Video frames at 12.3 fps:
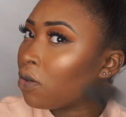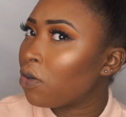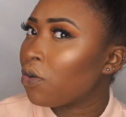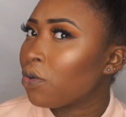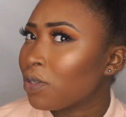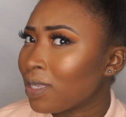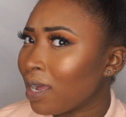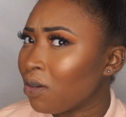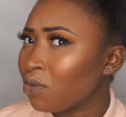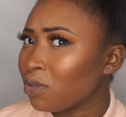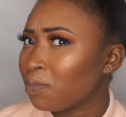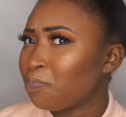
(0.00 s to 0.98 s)
Oh, that
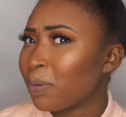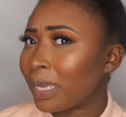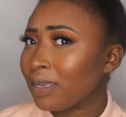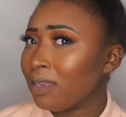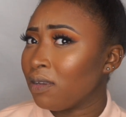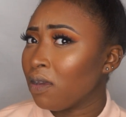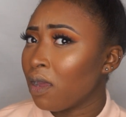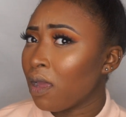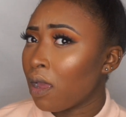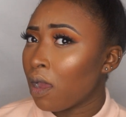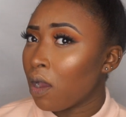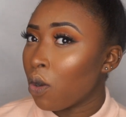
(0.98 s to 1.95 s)
looks banging.
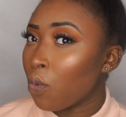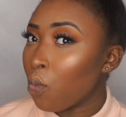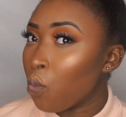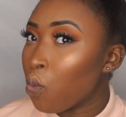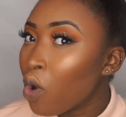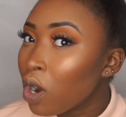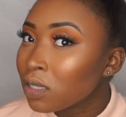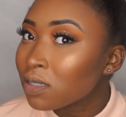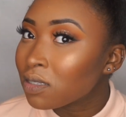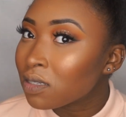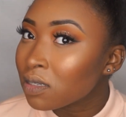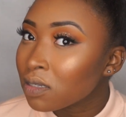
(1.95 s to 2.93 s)

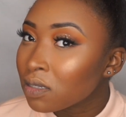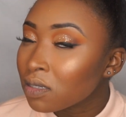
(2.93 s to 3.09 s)
What?